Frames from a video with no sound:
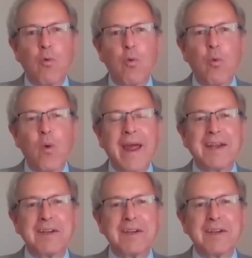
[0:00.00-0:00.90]

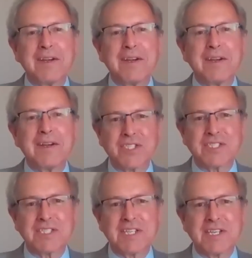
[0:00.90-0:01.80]
when
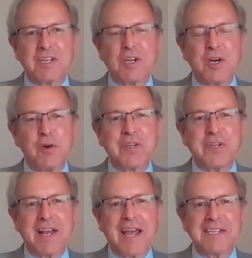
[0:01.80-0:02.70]
this
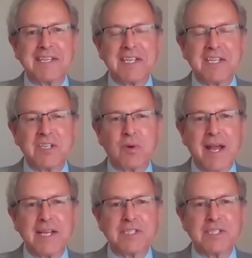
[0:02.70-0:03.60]
COVID-19
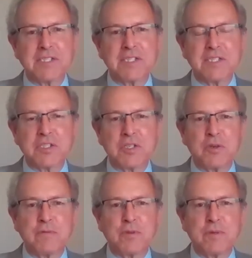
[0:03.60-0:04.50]
crisis is
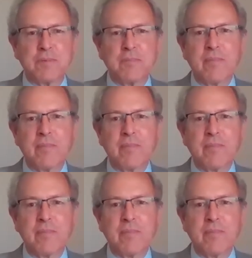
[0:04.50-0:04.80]
over